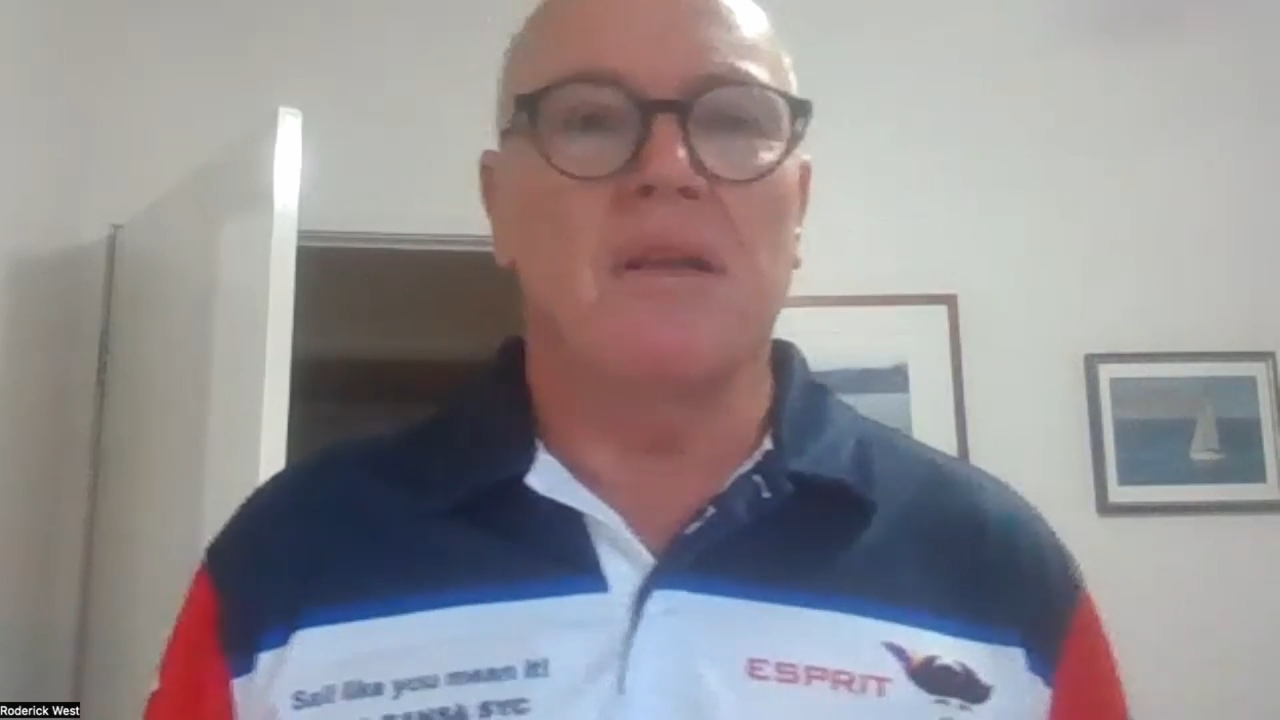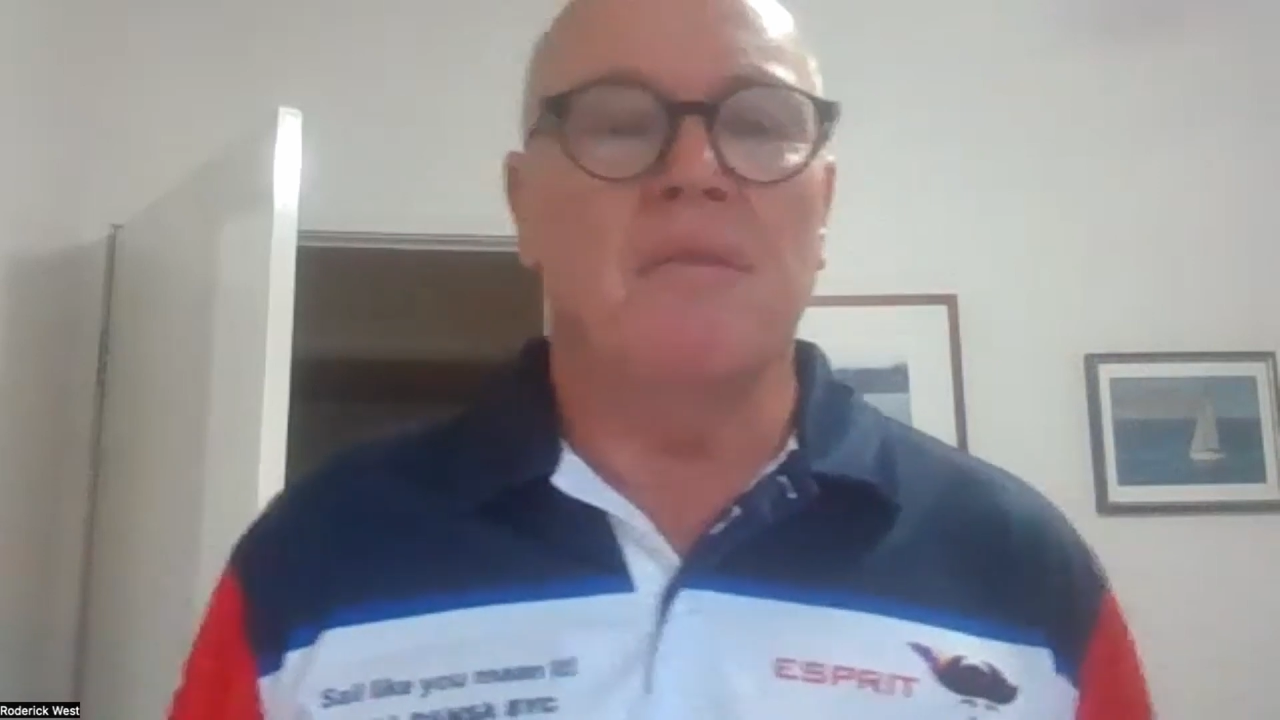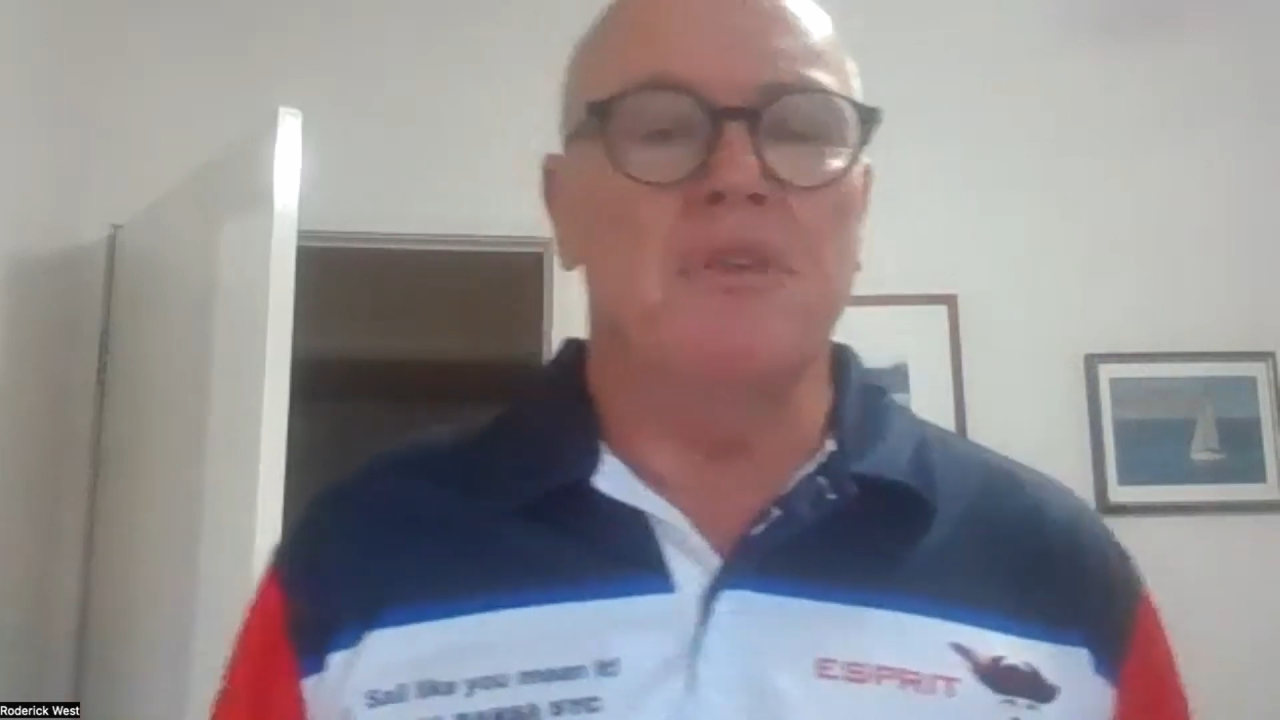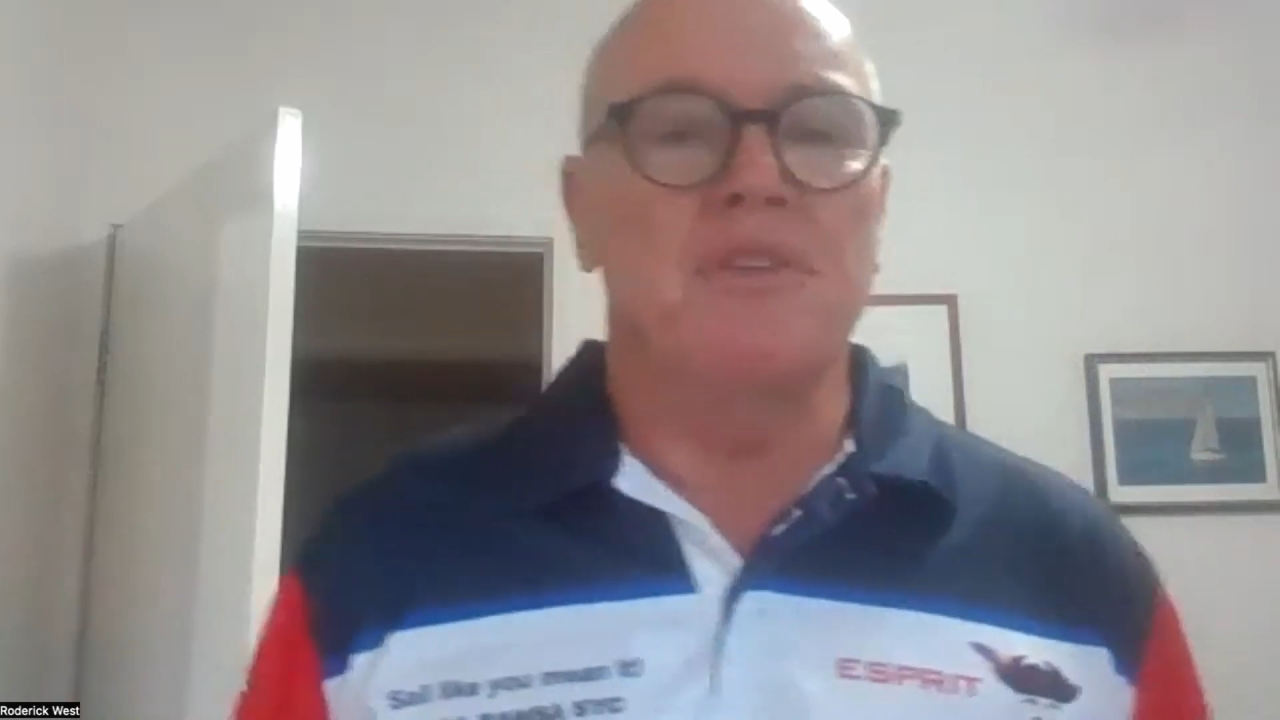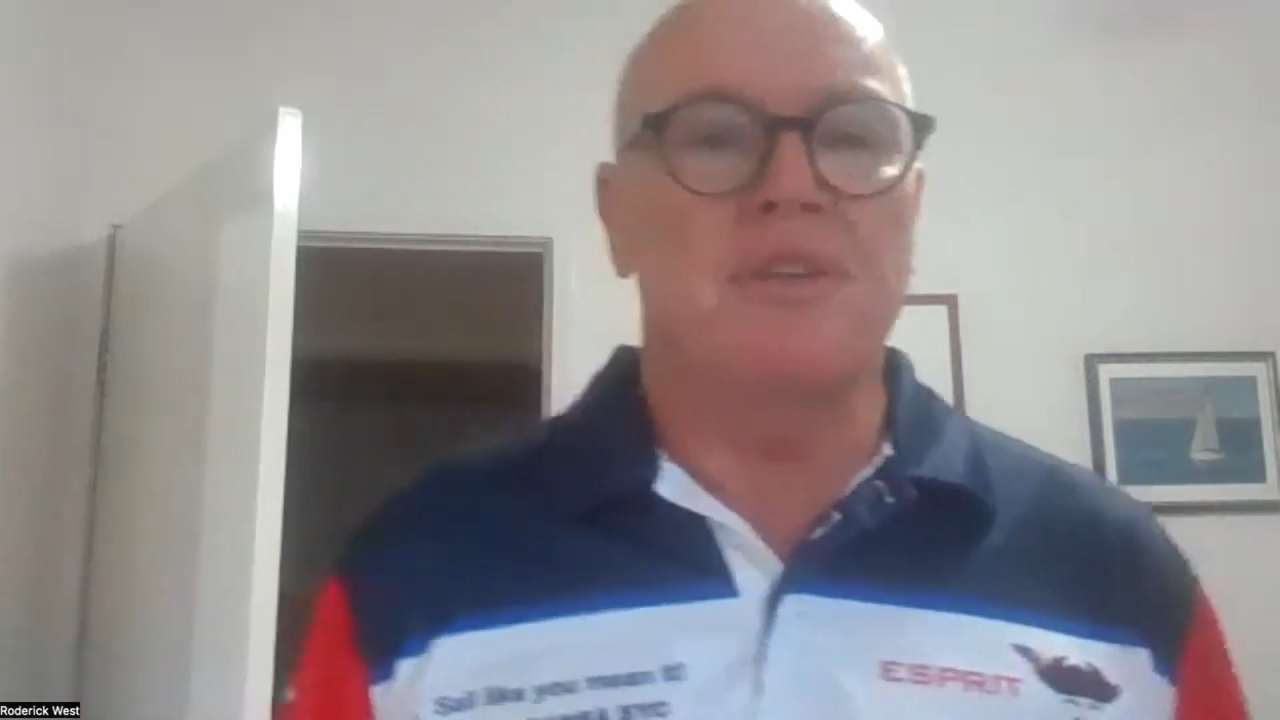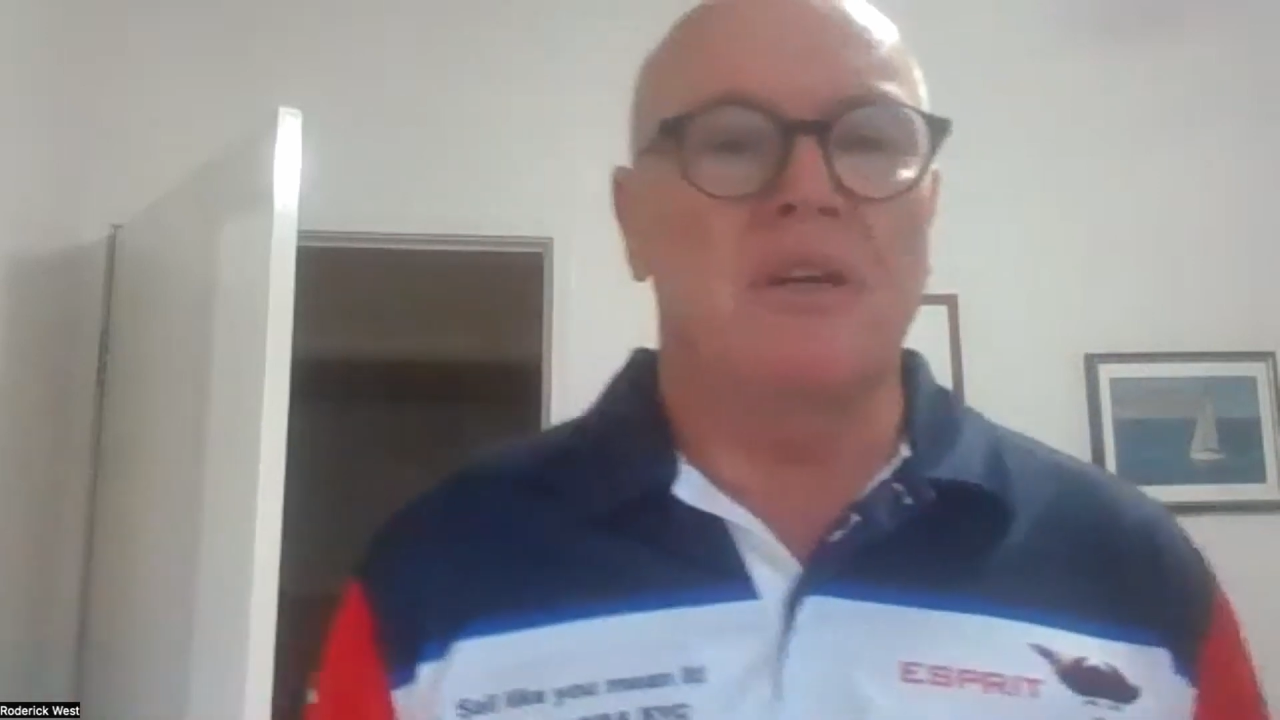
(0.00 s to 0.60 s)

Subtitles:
it was